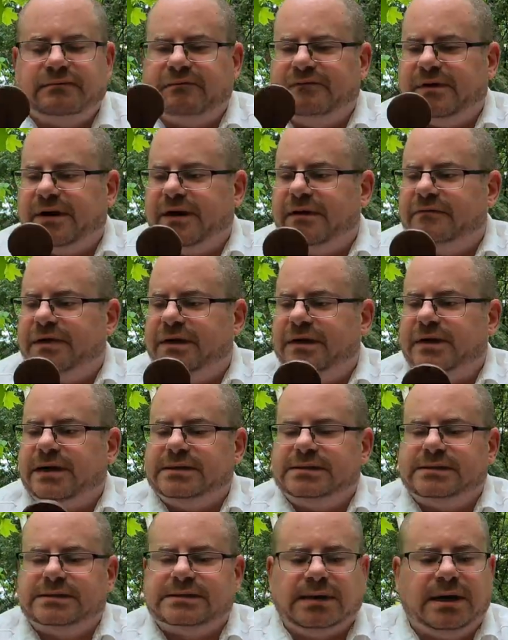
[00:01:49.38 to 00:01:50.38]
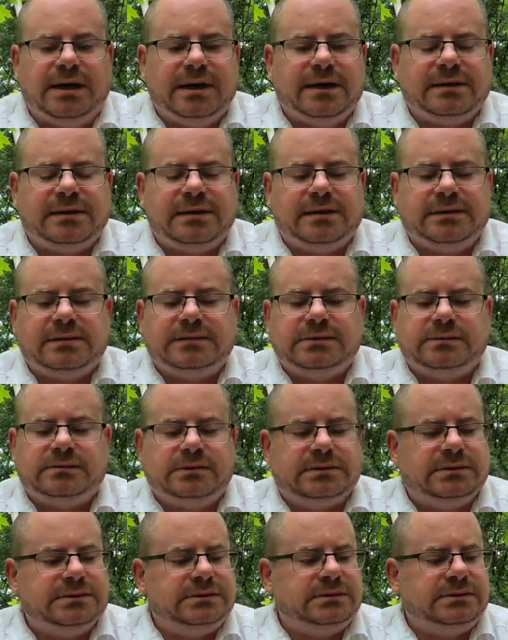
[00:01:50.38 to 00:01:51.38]
Very, very nice saw. I think this
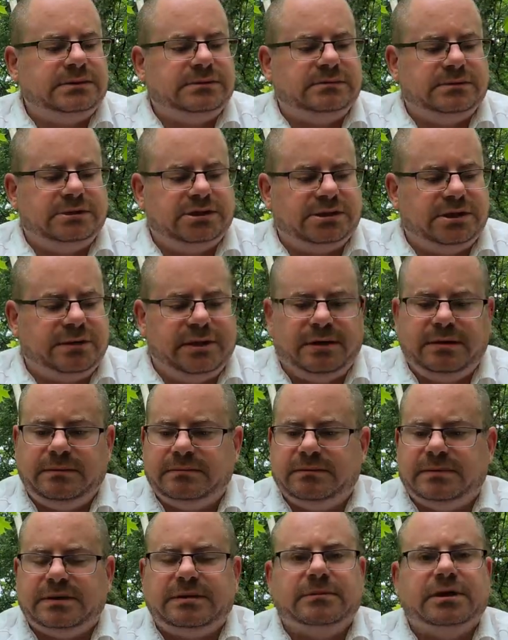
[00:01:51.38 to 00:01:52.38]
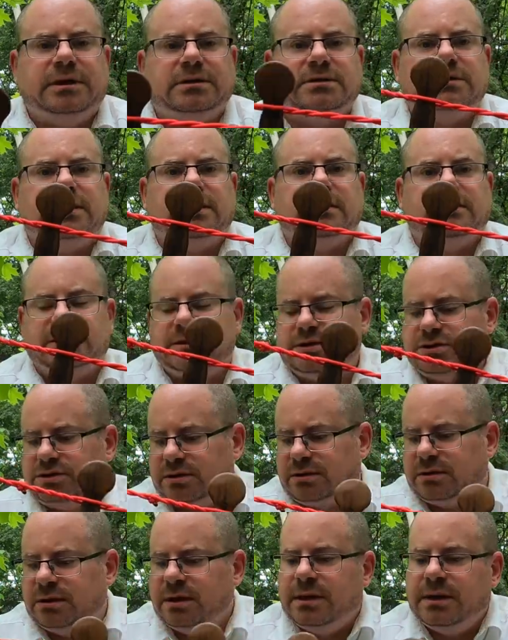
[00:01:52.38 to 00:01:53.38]
one is cherry, but I'm not entirely
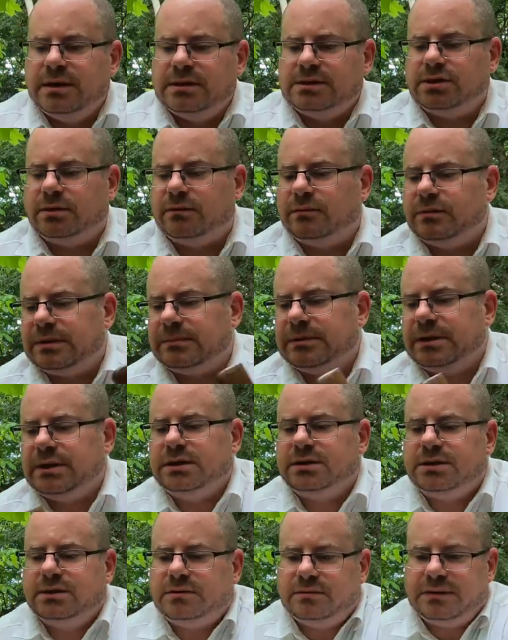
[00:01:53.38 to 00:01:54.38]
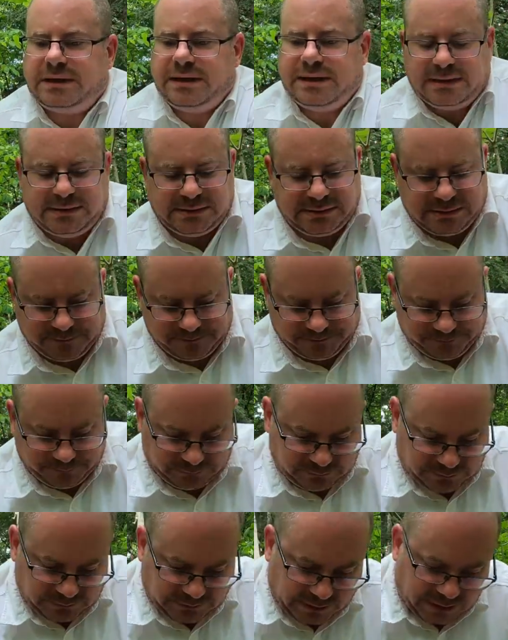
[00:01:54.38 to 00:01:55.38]
sure. So what I'm going to do is
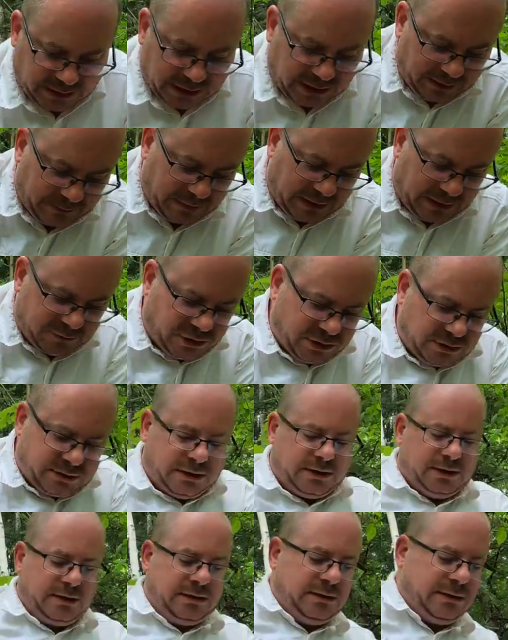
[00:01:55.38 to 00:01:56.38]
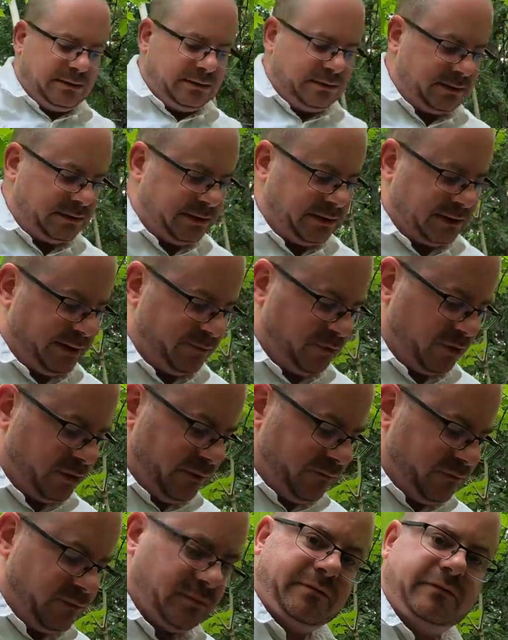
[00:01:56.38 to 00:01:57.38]
I'm just going to get more
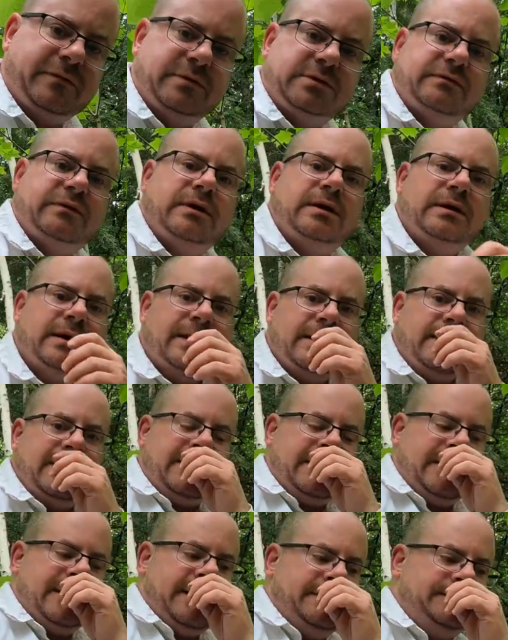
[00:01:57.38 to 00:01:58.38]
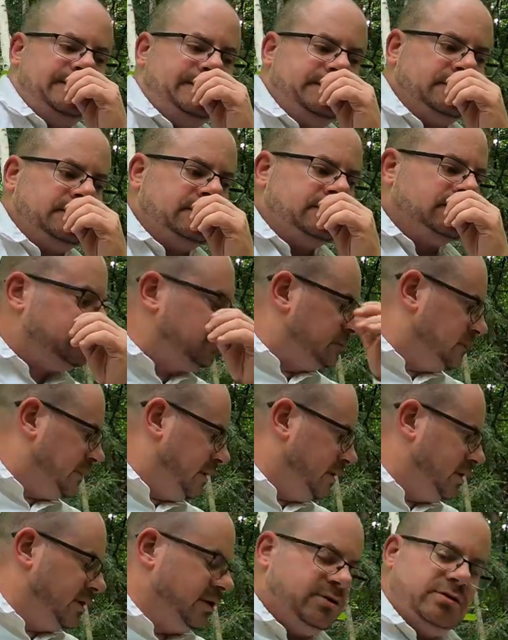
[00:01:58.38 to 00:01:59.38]
comfortable, first of all. I'm
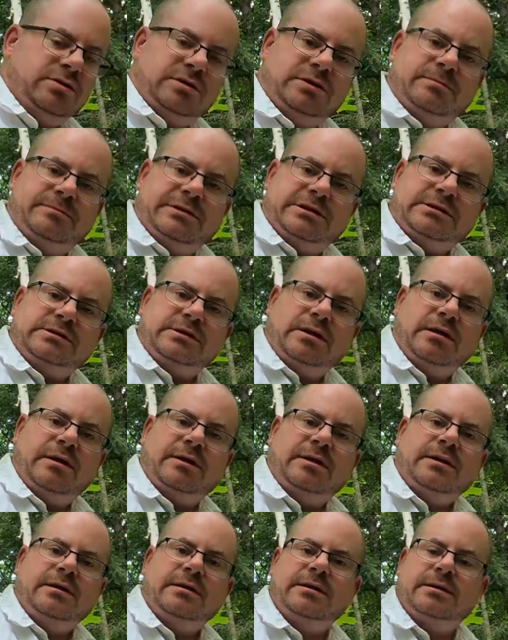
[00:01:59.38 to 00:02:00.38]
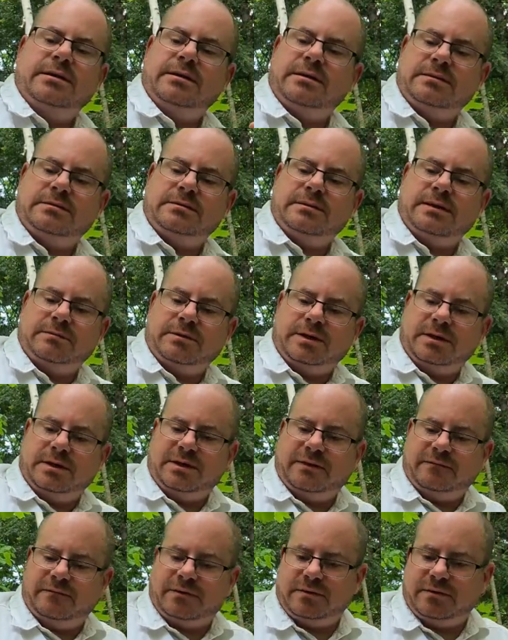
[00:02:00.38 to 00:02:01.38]
going to do a little bit of sawing, then I'm going to
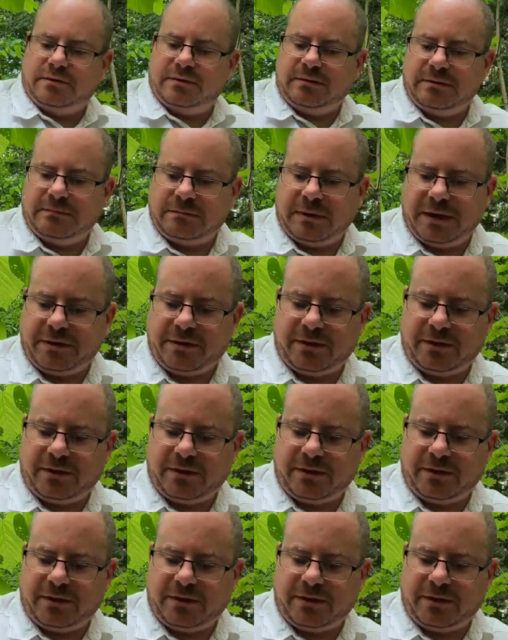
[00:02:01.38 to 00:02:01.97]
give you my